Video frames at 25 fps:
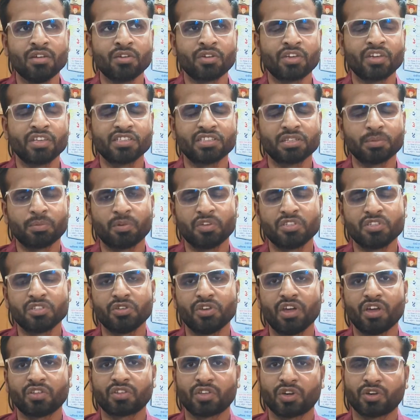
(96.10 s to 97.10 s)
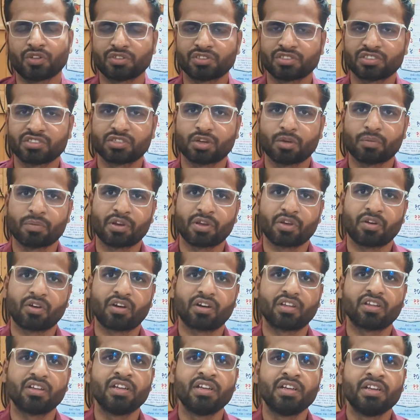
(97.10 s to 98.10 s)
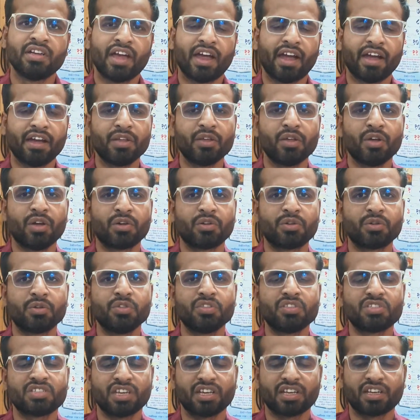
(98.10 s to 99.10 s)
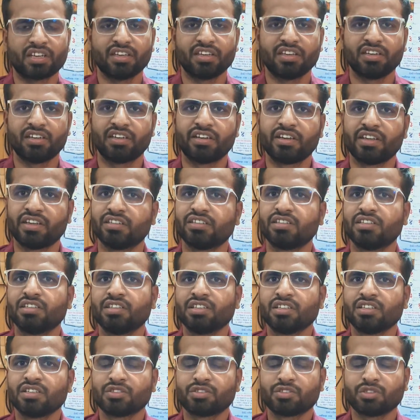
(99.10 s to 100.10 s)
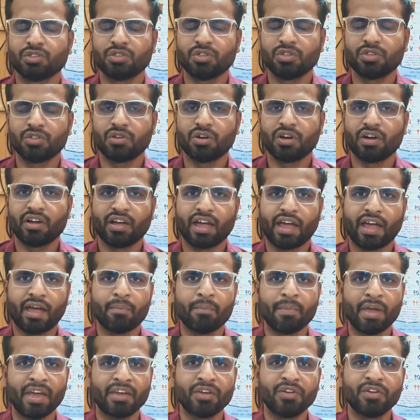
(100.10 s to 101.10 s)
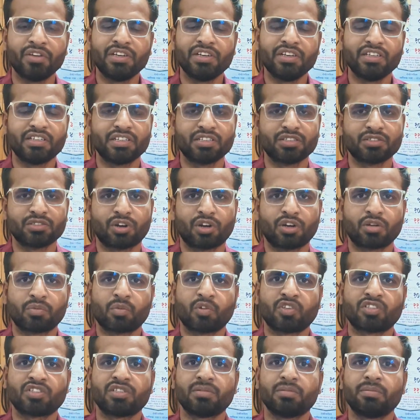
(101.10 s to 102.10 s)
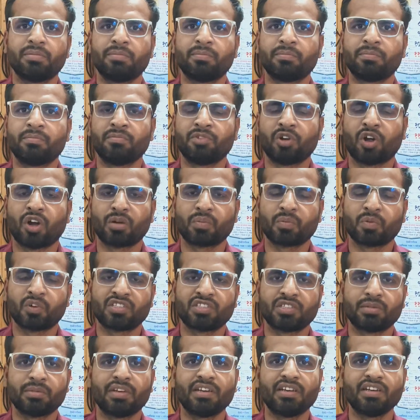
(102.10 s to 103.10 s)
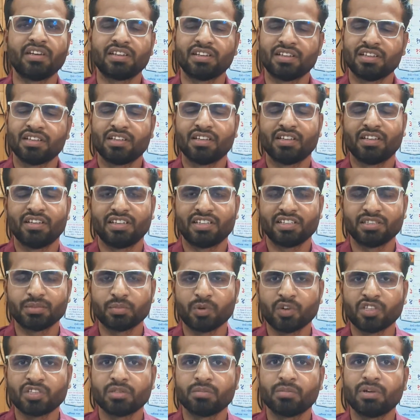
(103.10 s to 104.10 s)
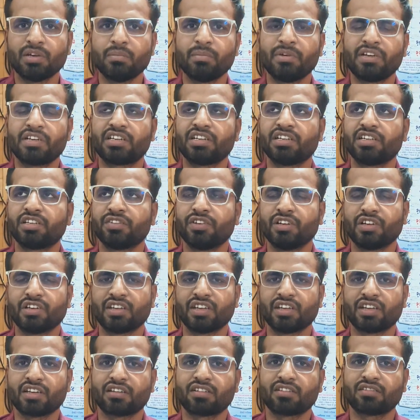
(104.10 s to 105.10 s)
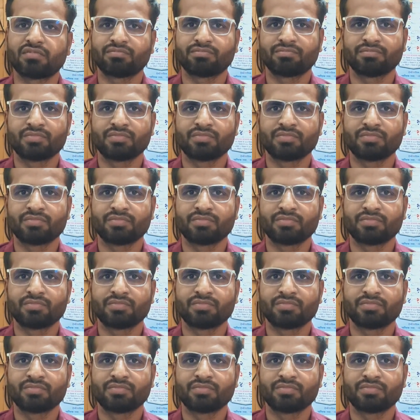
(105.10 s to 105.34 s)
Okay, suppose you have thousands of record and you have to check in a day. So manually it is not possible. It is possible, but it will take